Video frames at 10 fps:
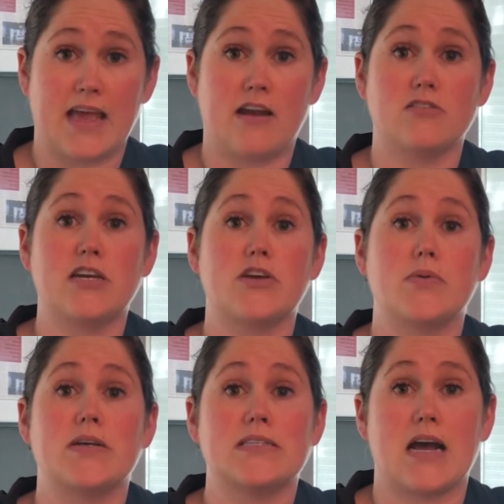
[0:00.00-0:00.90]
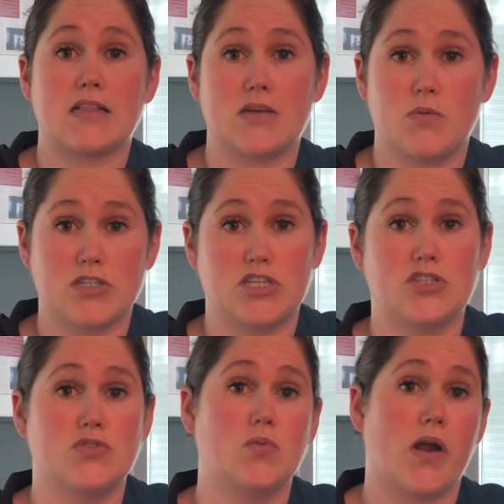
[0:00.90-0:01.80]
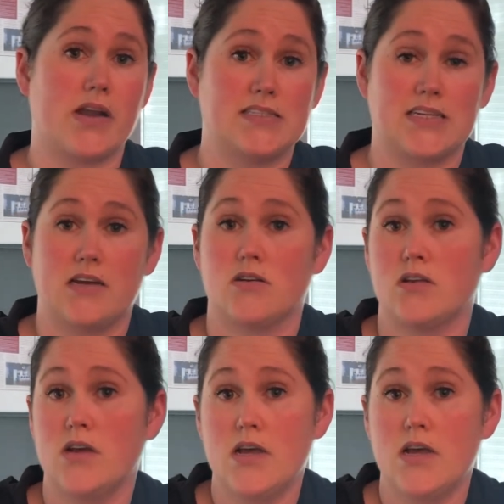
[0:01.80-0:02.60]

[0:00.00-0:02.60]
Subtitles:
and I'll tell you exactly what to do, where to stand,